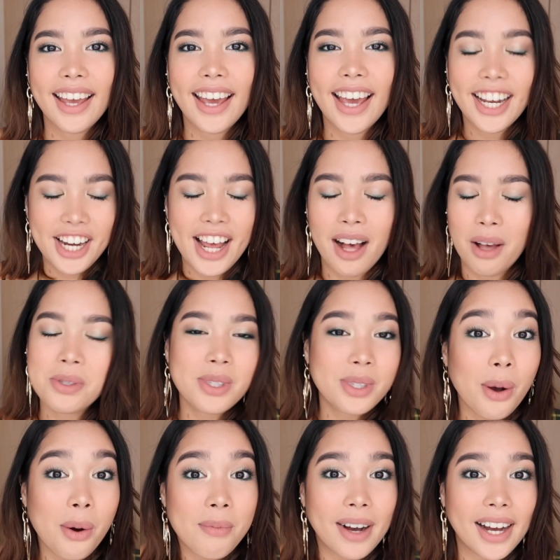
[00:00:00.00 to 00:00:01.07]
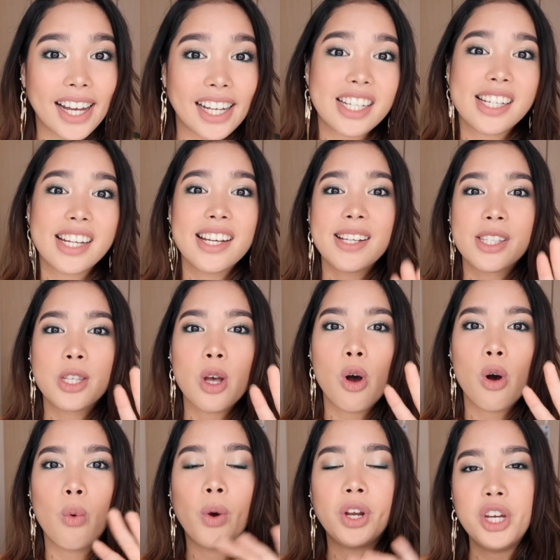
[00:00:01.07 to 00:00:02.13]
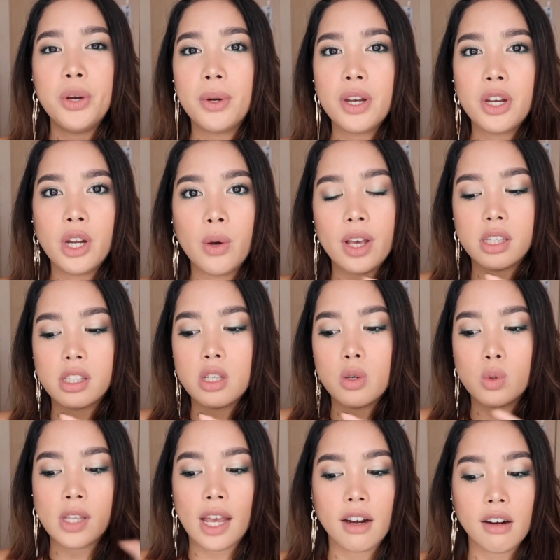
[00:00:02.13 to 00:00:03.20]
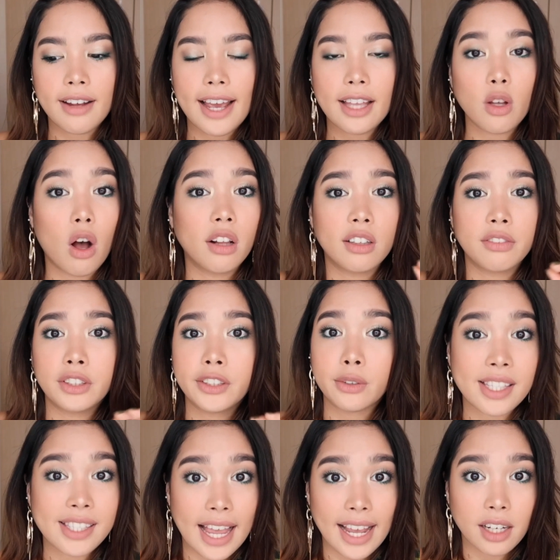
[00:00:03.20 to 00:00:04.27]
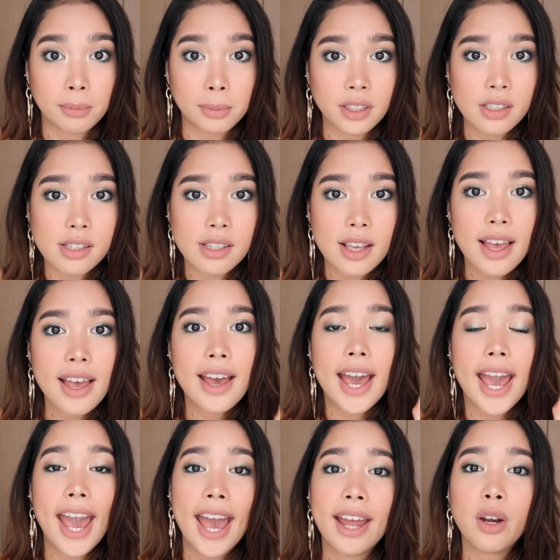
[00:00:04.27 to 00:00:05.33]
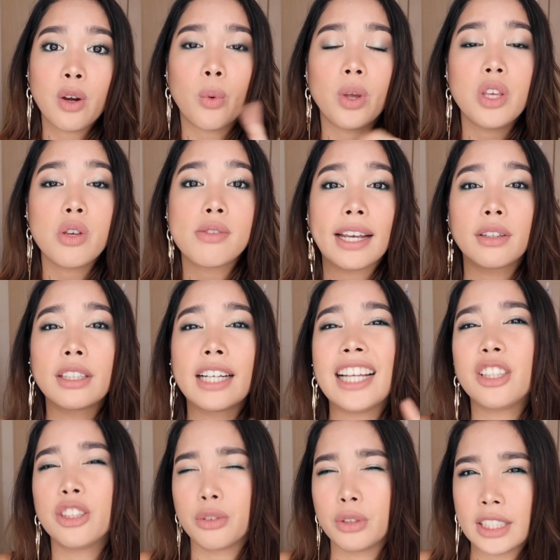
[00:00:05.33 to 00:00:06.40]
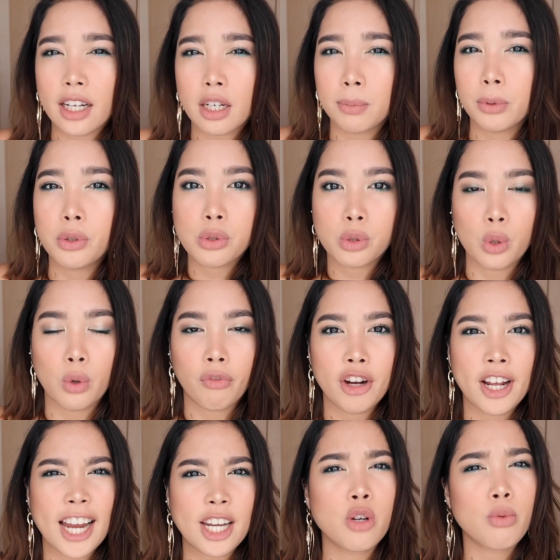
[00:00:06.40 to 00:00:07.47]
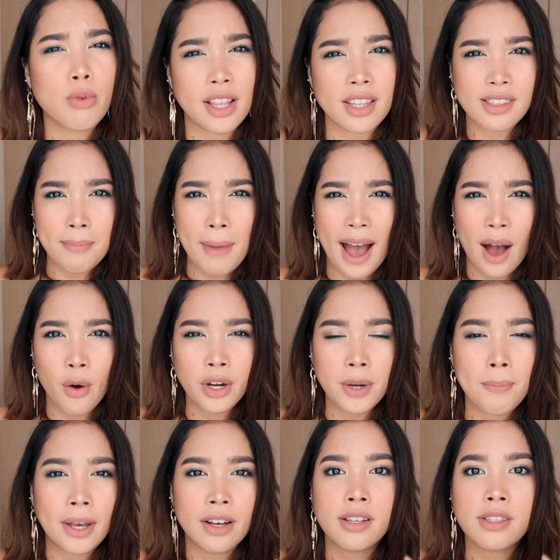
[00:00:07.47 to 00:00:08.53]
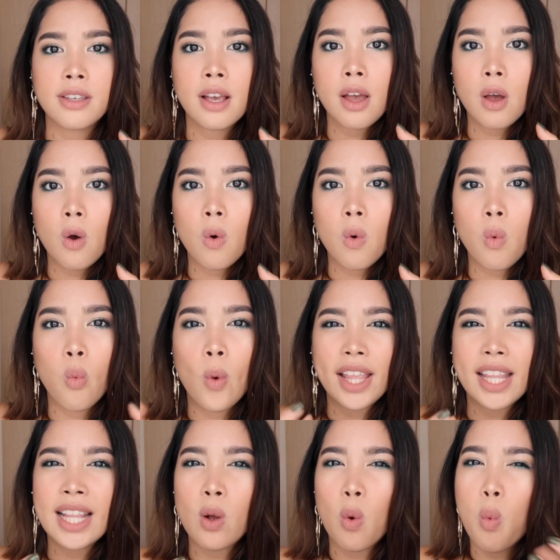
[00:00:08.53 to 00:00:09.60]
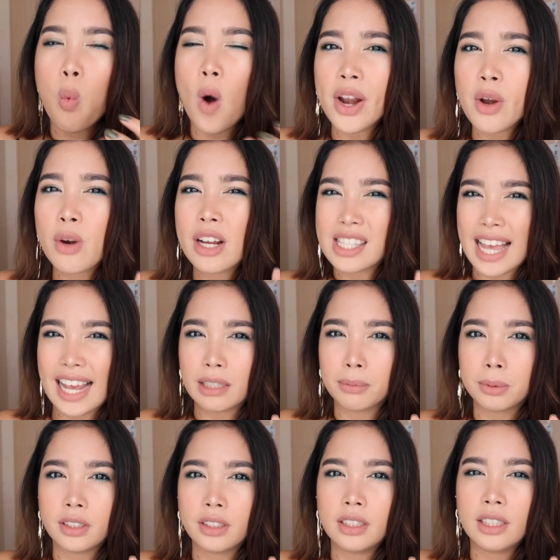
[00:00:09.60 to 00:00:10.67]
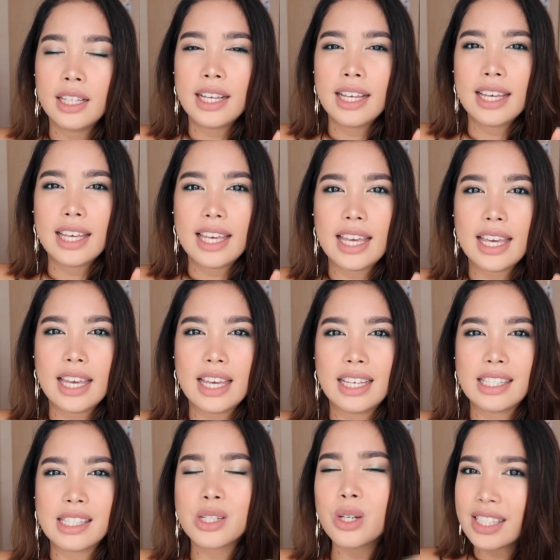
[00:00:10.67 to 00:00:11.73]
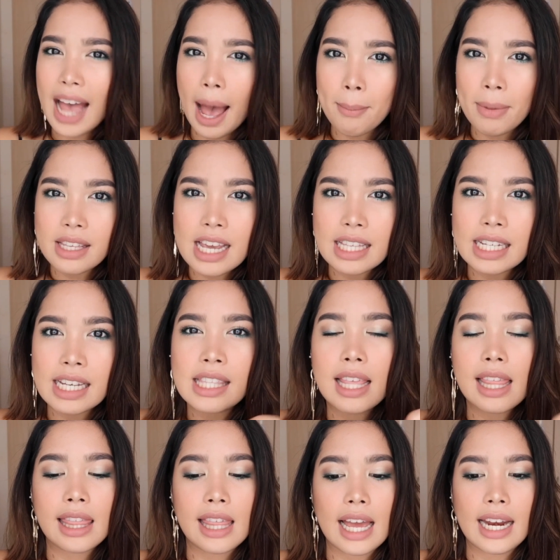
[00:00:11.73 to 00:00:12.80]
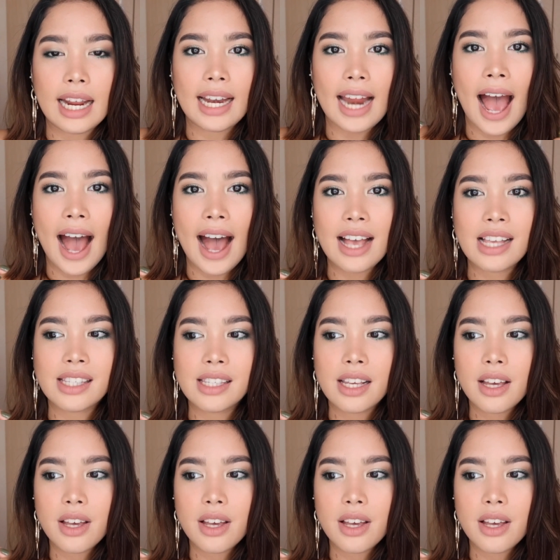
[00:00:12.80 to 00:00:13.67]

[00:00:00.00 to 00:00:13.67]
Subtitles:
it helps so much. So what you can do is you segregate all of your recyclables, and when you segregate your recyclables, don't forget to rinse them out, because when one recyclable is contaminated, then it has